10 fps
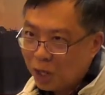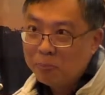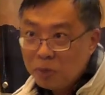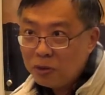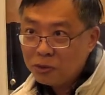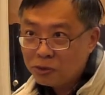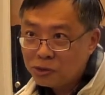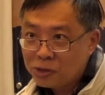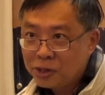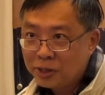
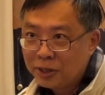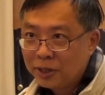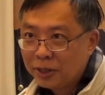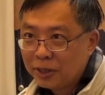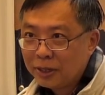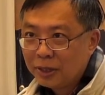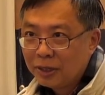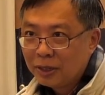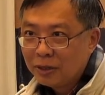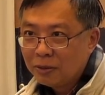amused,
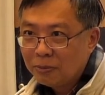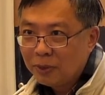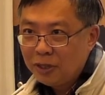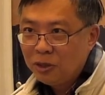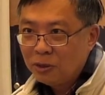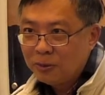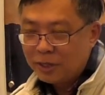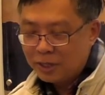when, you know,